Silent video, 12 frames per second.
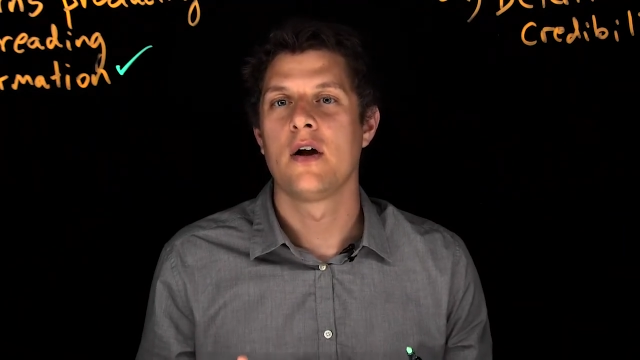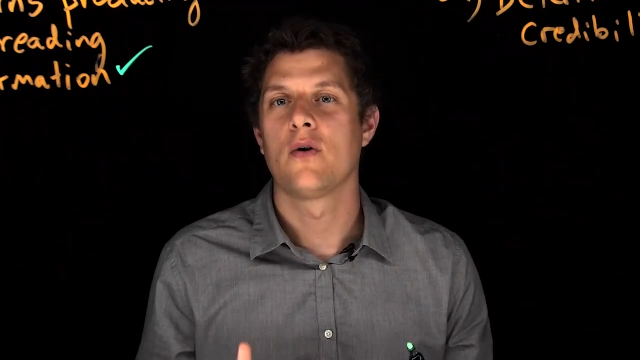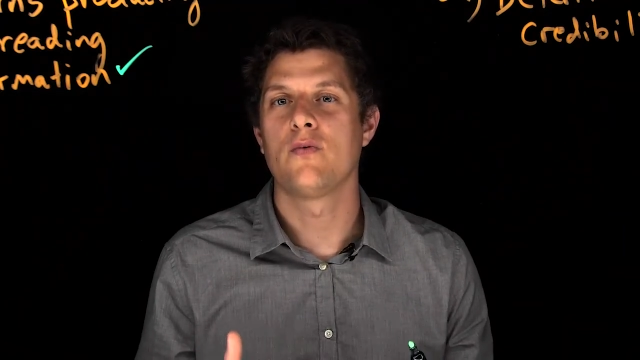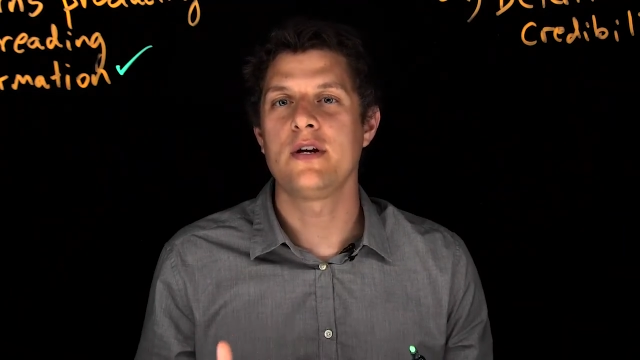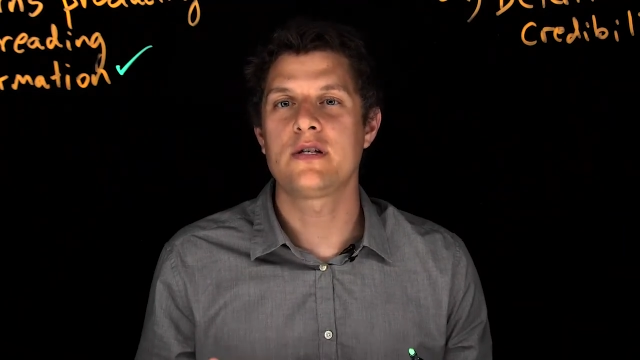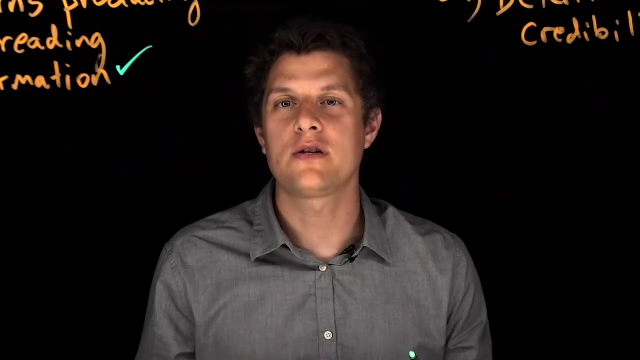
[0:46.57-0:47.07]

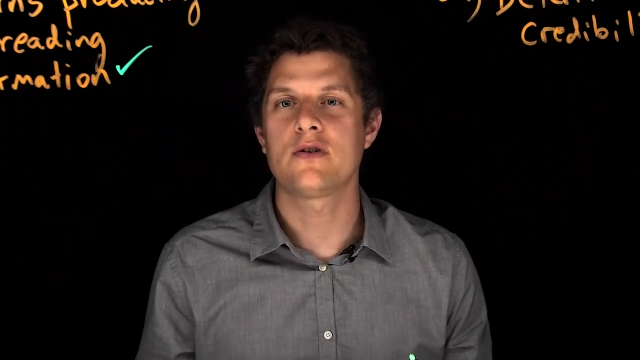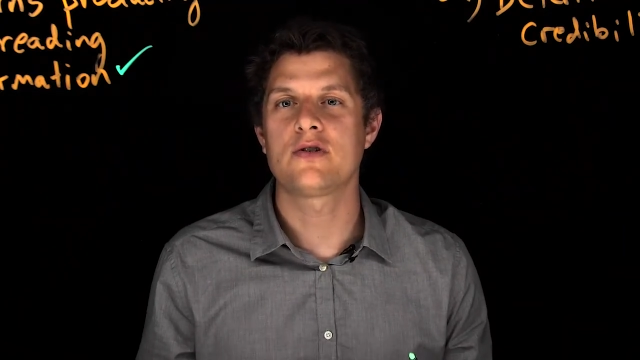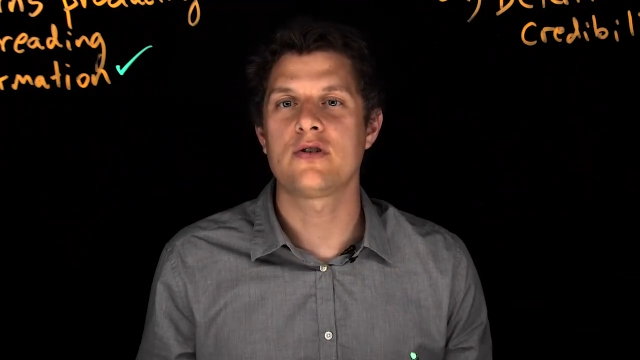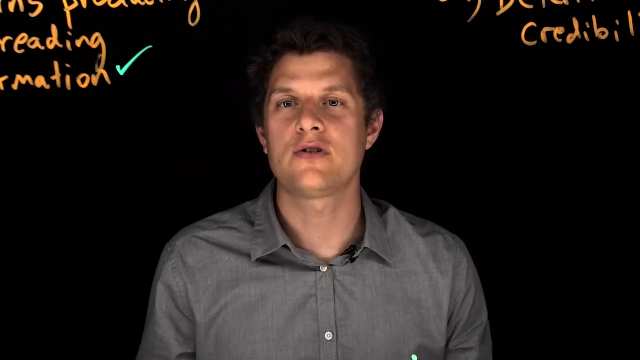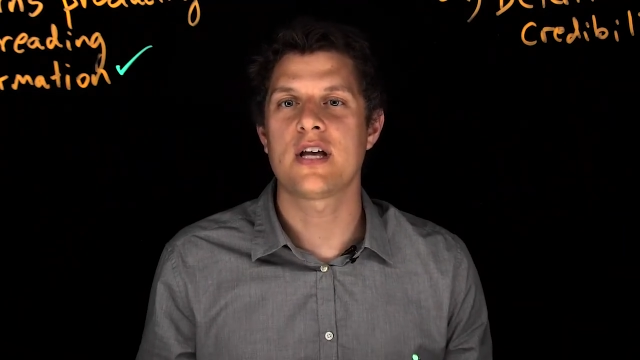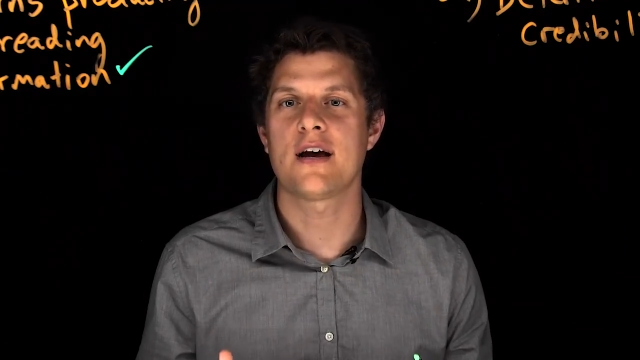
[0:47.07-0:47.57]

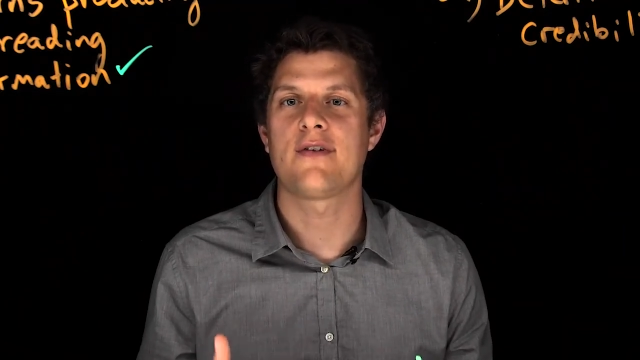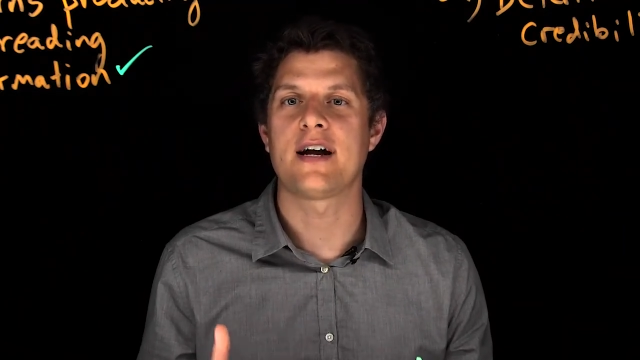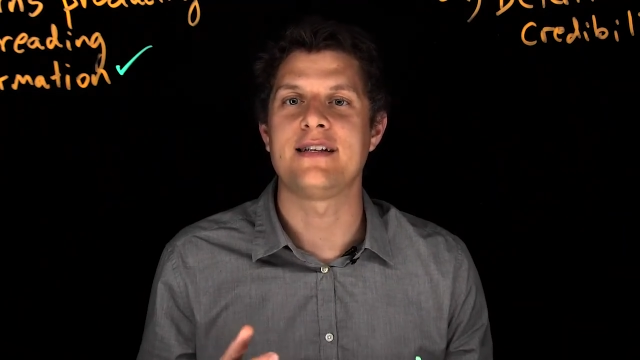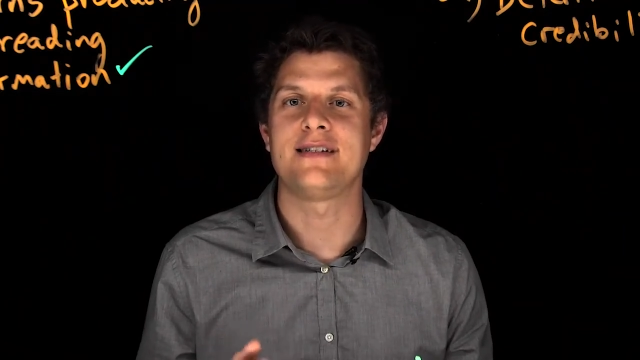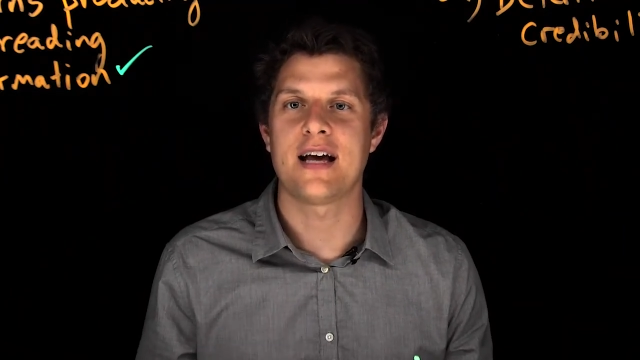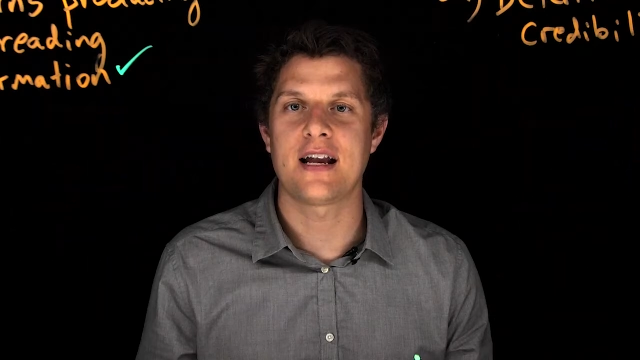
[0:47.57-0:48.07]
researchers have
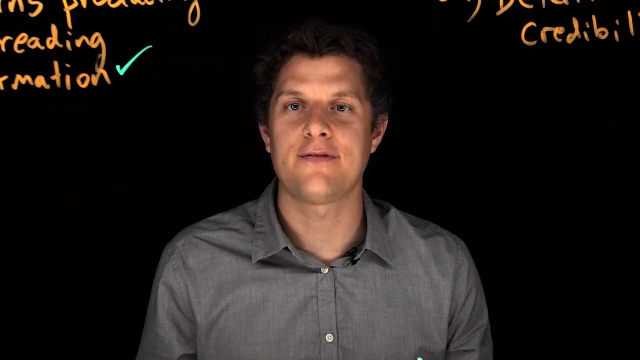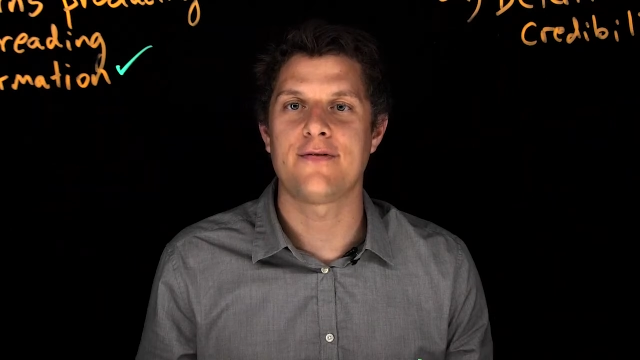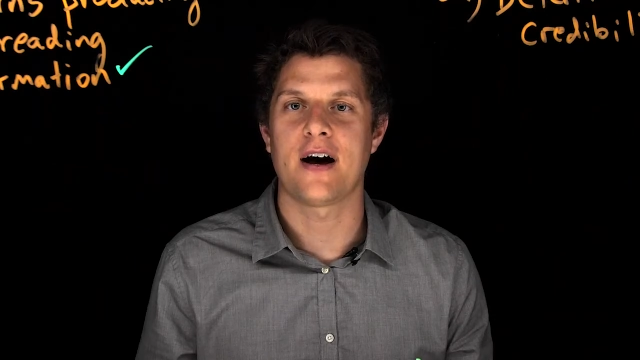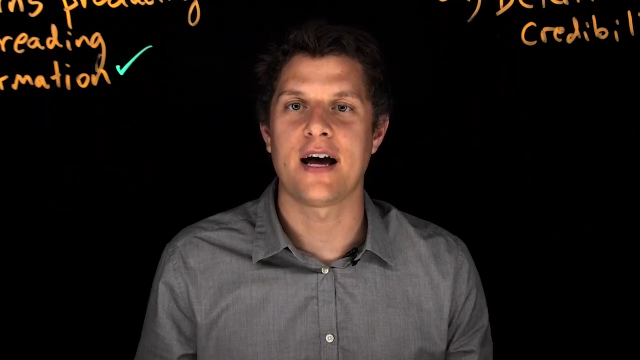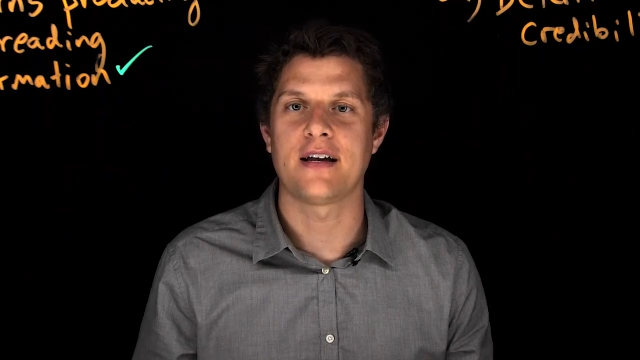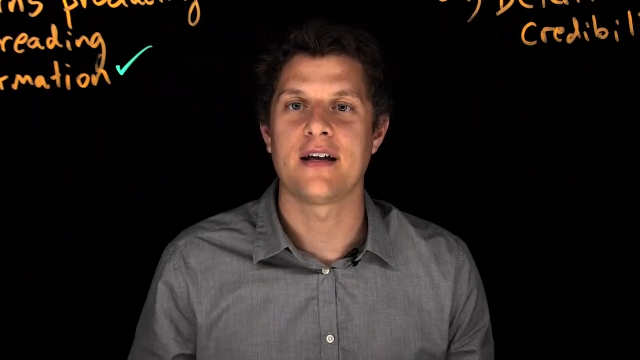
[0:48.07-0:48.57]

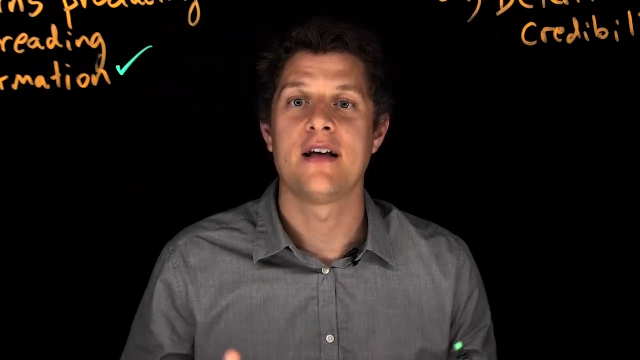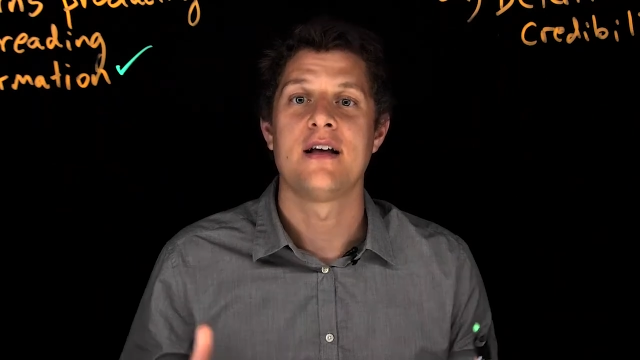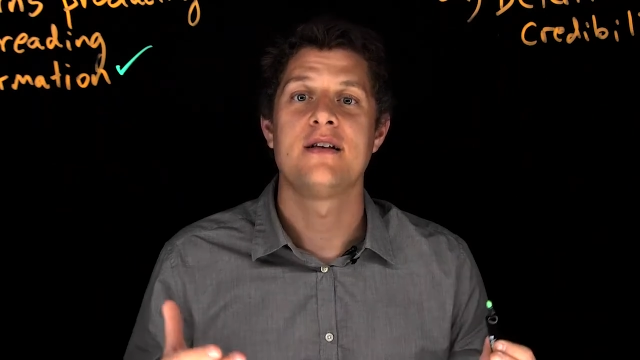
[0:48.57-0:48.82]
identified